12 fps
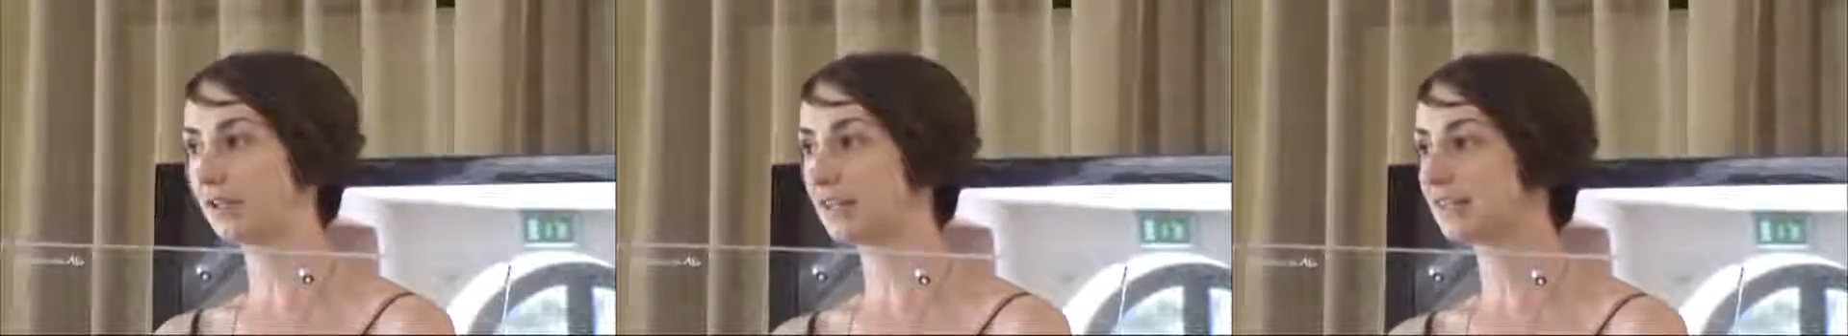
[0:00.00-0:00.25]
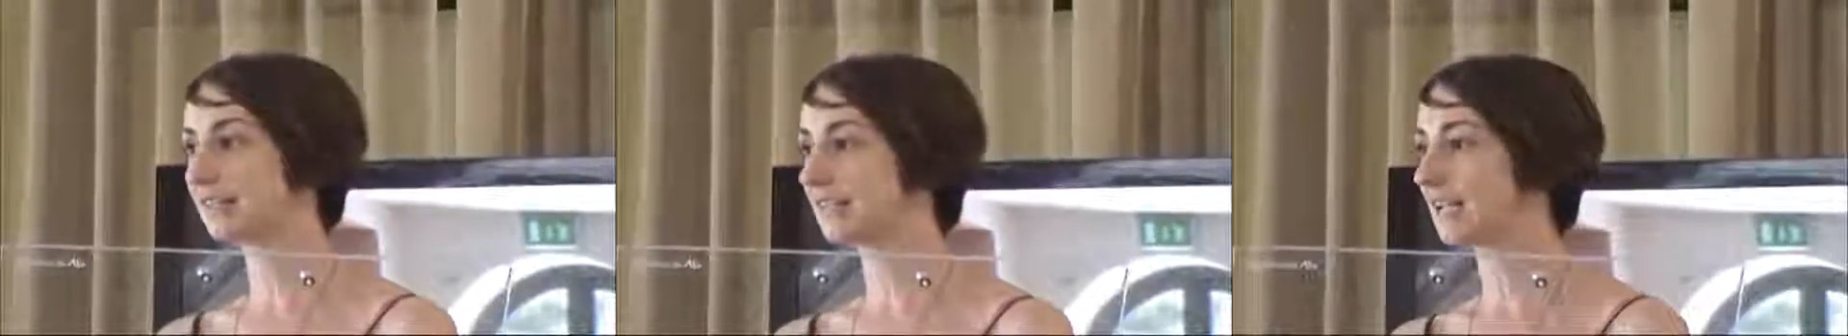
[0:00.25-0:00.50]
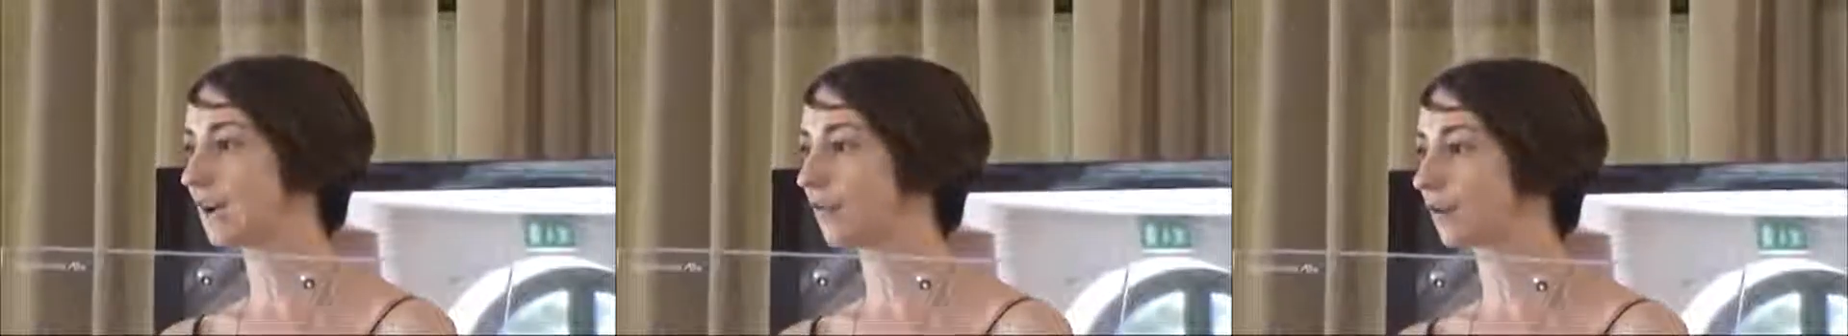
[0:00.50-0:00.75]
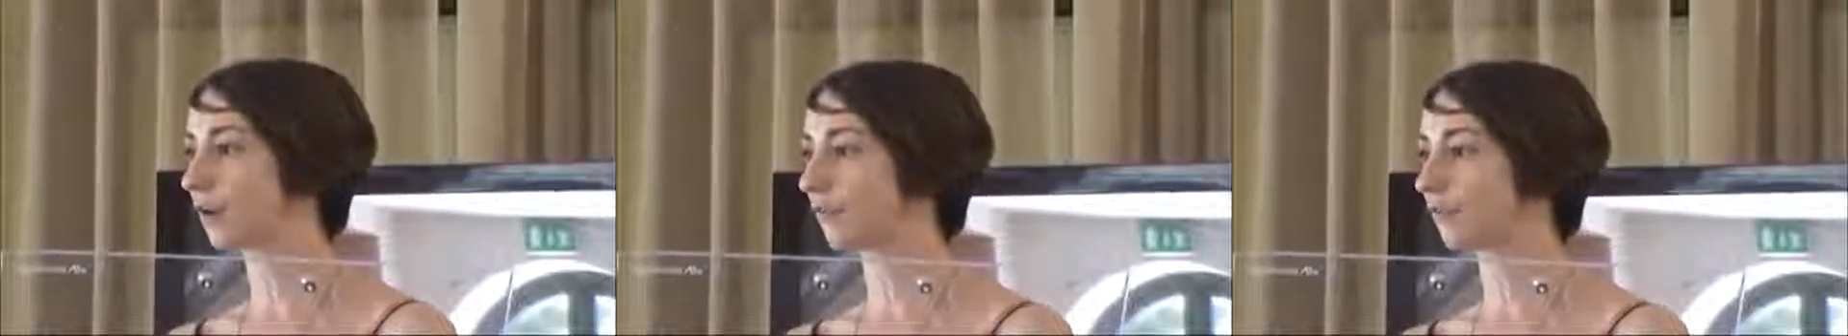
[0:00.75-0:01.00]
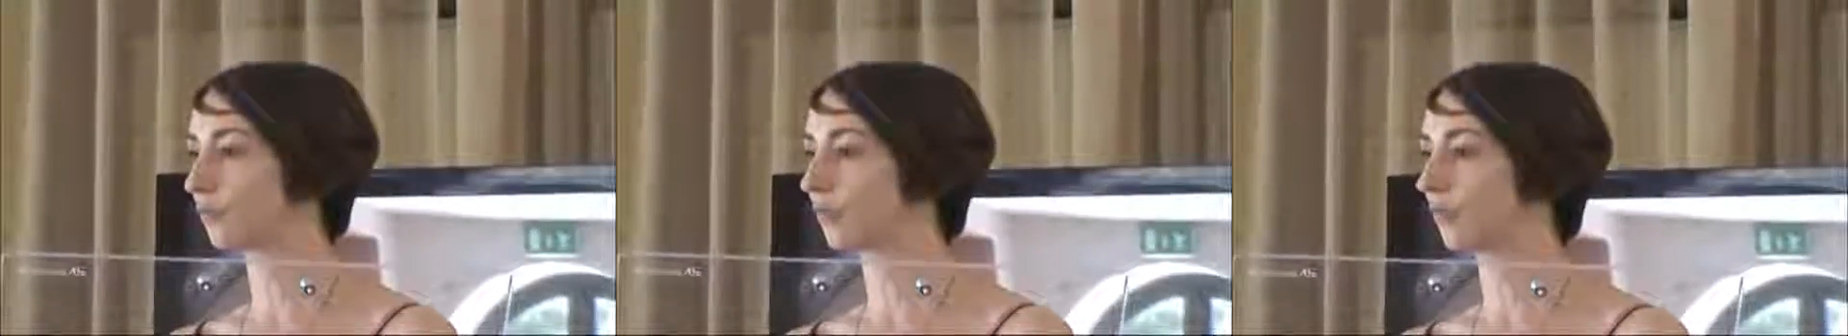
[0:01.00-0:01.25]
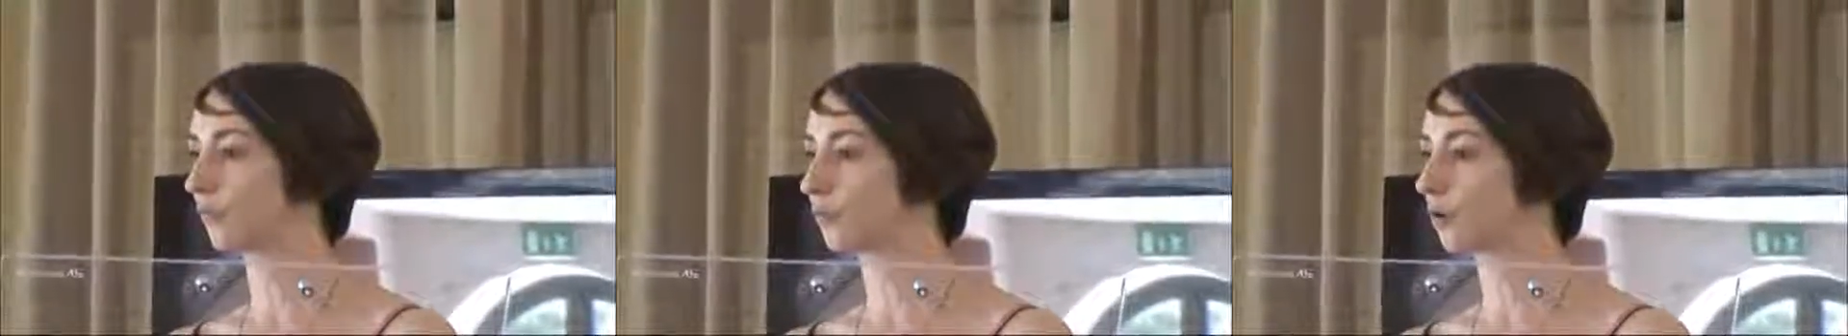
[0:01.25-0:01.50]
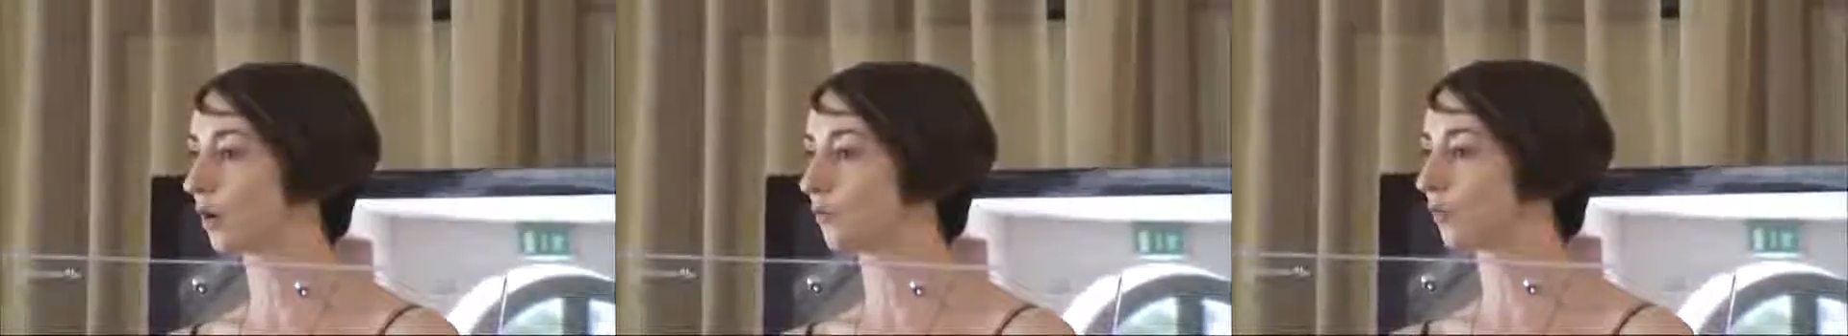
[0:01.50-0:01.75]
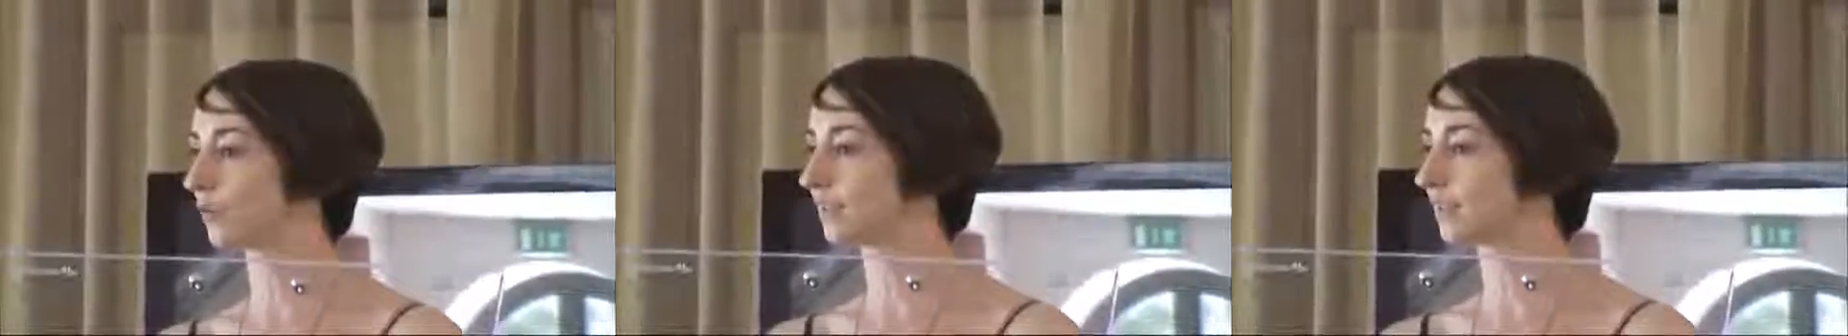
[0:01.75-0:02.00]
You can see how the government is more and
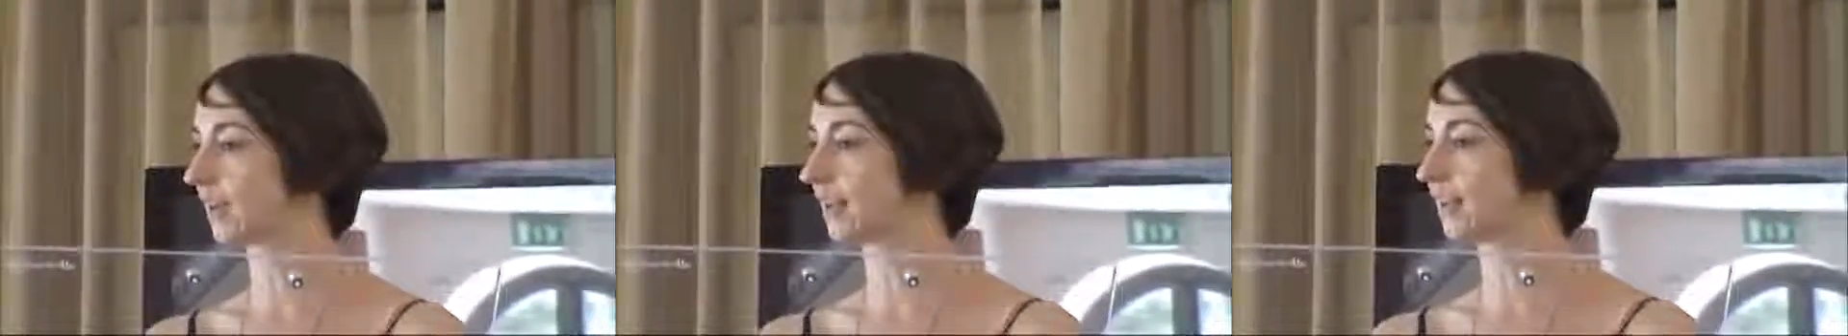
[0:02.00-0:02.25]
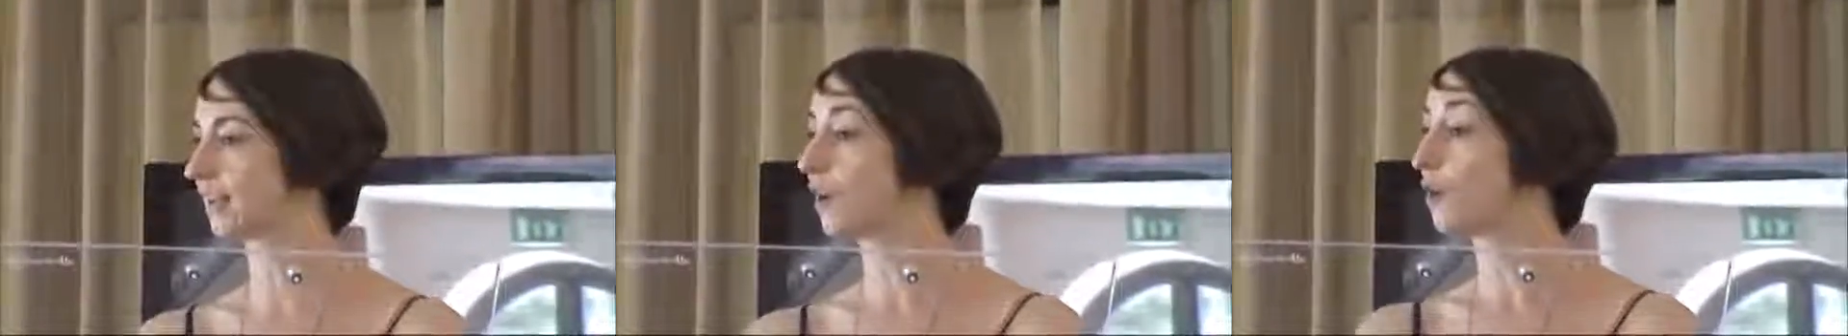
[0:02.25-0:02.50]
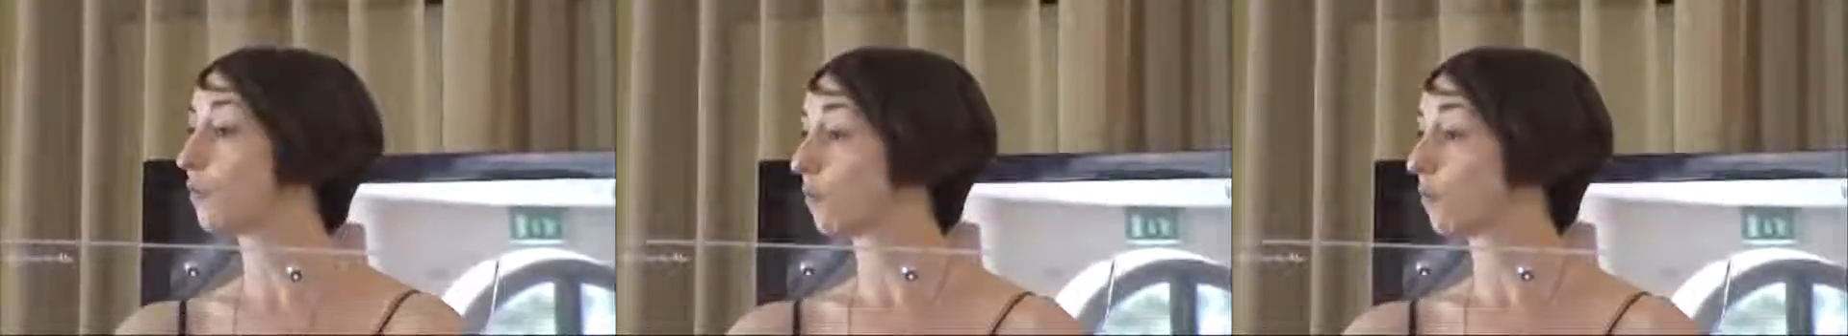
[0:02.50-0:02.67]
more deciding